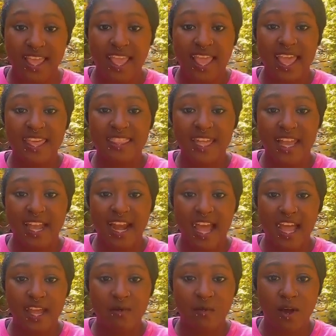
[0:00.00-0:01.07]
And then
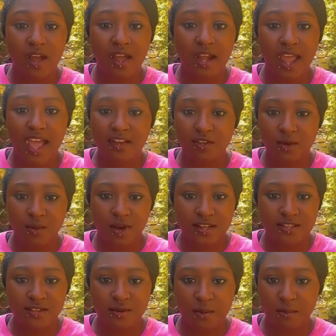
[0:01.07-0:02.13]
I want everyone
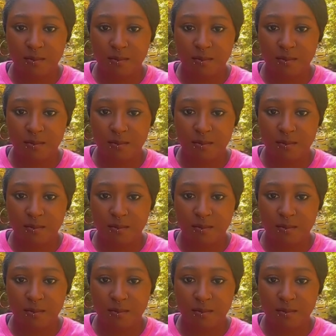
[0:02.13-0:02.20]
to